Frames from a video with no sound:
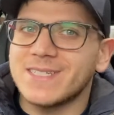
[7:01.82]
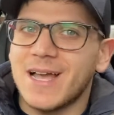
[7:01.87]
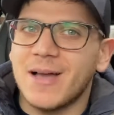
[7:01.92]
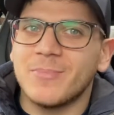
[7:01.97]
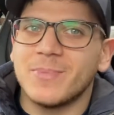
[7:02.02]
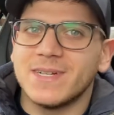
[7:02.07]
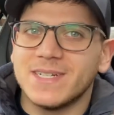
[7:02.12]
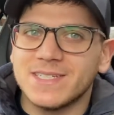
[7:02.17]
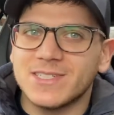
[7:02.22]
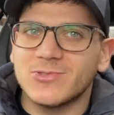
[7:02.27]

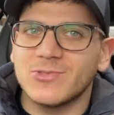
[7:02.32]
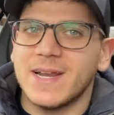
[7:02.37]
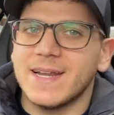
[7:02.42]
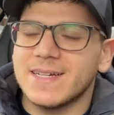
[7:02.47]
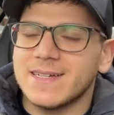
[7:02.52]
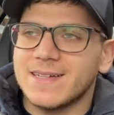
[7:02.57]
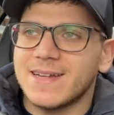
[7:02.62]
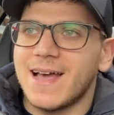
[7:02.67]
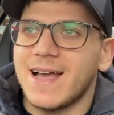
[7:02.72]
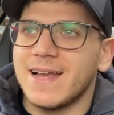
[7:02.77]
up in a
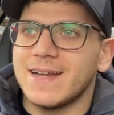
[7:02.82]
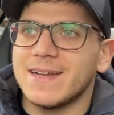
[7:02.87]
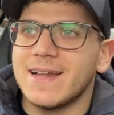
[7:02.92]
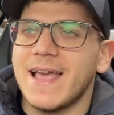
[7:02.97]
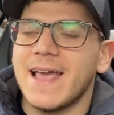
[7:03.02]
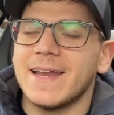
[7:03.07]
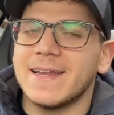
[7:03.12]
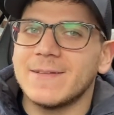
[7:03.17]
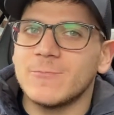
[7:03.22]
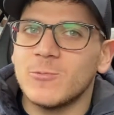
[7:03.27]
straight line,
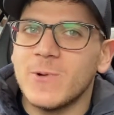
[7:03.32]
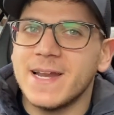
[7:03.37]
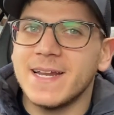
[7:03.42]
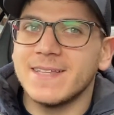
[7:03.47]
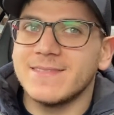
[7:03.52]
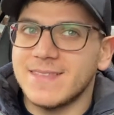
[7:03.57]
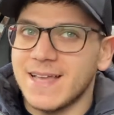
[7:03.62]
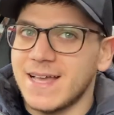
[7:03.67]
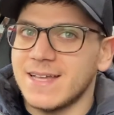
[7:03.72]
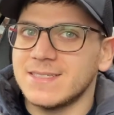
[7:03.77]
and when
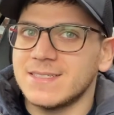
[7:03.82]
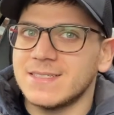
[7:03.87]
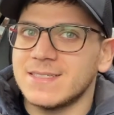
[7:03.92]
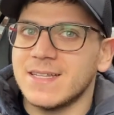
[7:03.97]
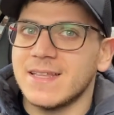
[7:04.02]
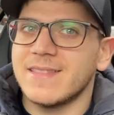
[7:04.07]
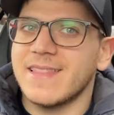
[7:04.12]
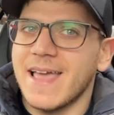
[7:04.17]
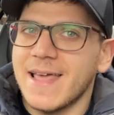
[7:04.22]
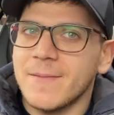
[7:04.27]
it
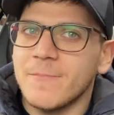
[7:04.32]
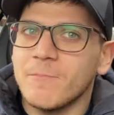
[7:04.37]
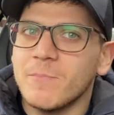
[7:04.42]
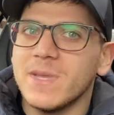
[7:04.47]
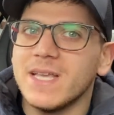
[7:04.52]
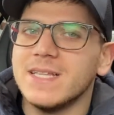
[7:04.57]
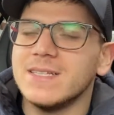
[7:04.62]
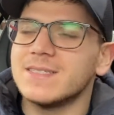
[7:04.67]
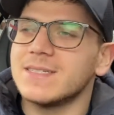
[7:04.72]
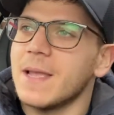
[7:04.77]
does, that
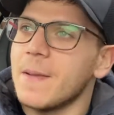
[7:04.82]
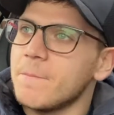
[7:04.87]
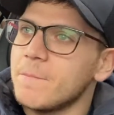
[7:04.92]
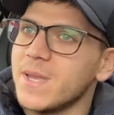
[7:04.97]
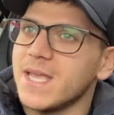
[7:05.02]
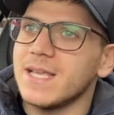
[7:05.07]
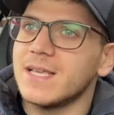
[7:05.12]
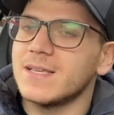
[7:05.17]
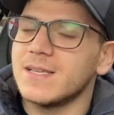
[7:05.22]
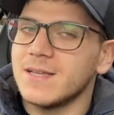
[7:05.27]
means a
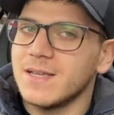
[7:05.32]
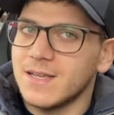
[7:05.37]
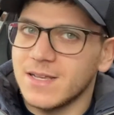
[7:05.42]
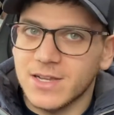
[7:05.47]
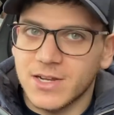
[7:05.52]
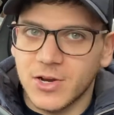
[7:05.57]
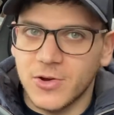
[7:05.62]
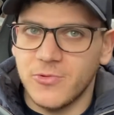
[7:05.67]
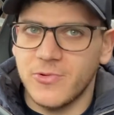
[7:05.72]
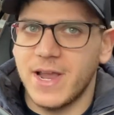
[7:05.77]
big
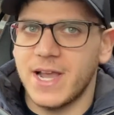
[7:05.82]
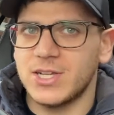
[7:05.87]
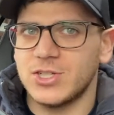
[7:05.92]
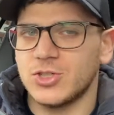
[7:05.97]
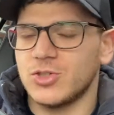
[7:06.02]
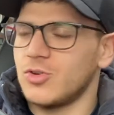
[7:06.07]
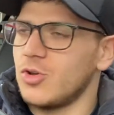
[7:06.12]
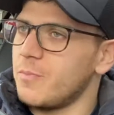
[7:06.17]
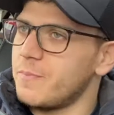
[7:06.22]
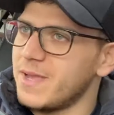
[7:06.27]

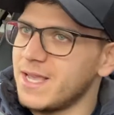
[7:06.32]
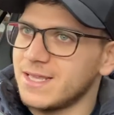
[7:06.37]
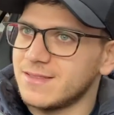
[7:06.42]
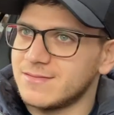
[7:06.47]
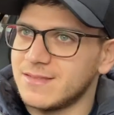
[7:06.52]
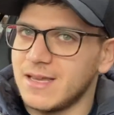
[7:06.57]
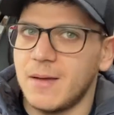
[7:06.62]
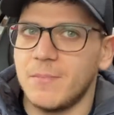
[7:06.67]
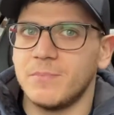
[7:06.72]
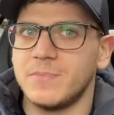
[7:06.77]
correction or
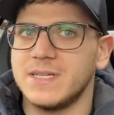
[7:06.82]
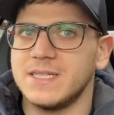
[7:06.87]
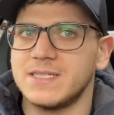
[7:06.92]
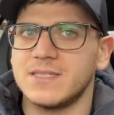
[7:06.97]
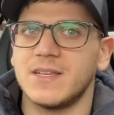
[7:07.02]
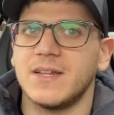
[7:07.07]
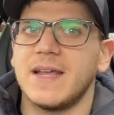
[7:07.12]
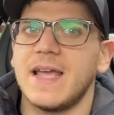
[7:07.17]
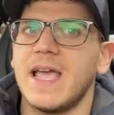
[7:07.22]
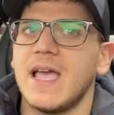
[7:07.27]
big dump
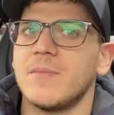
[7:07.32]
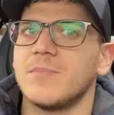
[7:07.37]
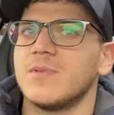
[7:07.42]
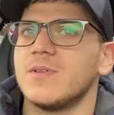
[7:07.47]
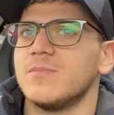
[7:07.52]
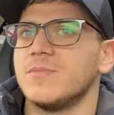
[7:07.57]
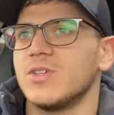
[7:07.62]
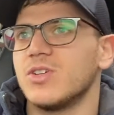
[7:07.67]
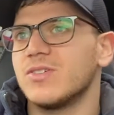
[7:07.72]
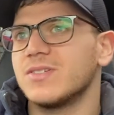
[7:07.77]
is going to
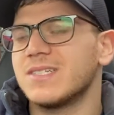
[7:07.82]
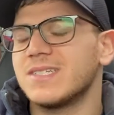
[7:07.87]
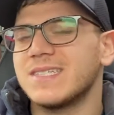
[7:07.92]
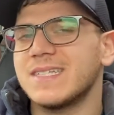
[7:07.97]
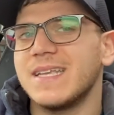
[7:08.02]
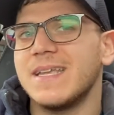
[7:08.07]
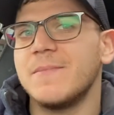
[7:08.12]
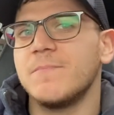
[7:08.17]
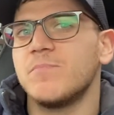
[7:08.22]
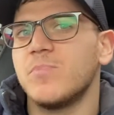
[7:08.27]
happen, because
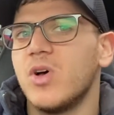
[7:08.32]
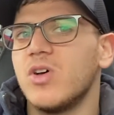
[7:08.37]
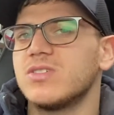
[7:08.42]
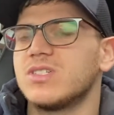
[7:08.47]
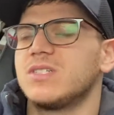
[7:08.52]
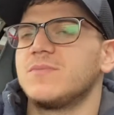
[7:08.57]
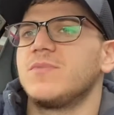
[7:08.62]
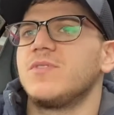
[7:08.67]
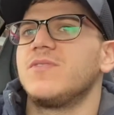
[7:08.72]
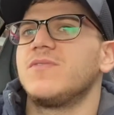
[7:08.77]
it's
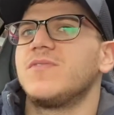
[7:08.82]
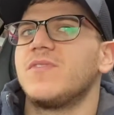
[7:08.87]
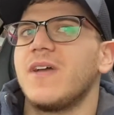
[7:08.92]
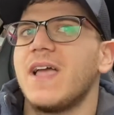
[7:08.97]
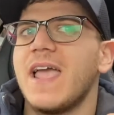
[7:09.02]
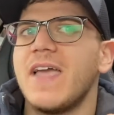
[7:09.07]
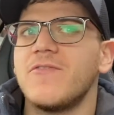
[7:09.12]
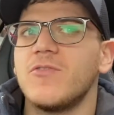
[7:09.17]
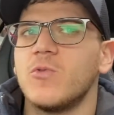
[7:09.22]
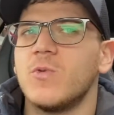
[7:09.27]
impossible for
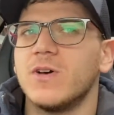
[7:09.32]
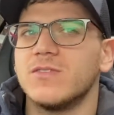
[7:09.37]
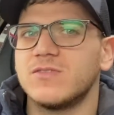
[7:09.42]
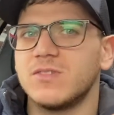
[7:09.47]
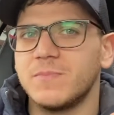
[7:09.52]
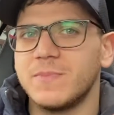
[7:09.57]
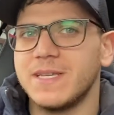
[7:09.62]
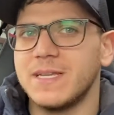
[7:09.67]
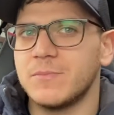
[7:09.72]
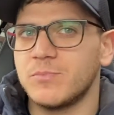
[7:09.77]
everyone
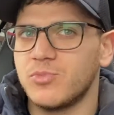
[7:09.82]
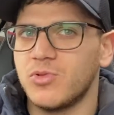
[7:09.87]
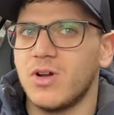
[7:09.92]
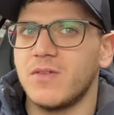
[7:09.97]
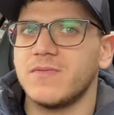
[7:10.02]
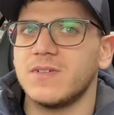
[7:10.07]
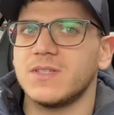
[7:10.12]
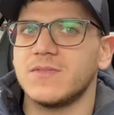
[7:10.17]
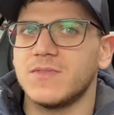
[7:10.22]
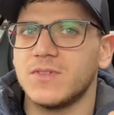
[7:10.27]
to be in
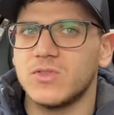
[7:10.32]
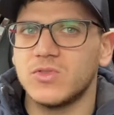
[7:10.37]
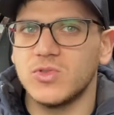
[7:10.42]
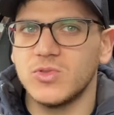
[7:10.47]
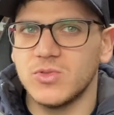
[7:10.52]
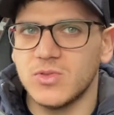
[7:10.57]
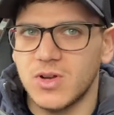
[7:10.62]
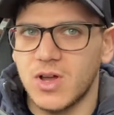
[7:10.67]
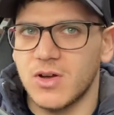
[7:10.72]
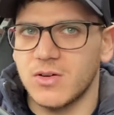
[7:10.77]
profit for
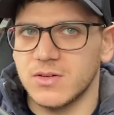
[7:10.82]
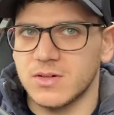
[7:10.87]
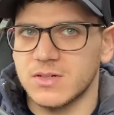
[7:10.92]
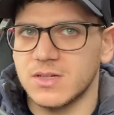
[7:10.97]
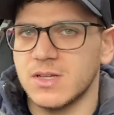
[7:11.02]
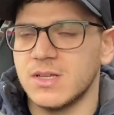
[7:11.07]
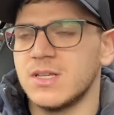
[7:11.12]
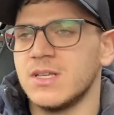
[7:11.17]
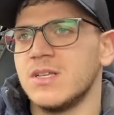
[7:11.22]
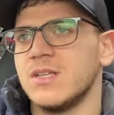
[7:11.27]
too long.
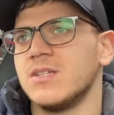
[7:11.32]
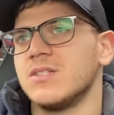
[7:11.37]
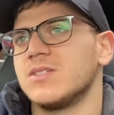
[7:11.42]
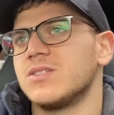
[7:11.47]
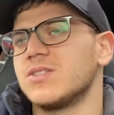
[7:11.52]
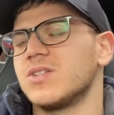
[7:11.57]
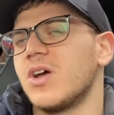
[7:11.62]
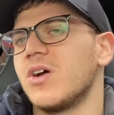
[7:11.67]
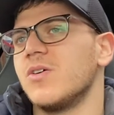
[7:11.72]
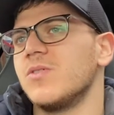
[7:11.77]

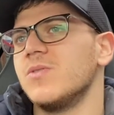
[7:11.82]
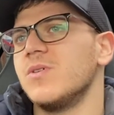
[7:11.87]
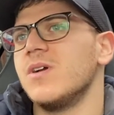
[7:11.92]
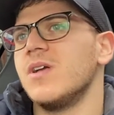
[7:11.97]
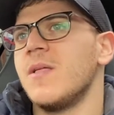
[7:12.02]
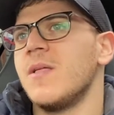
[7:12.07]
So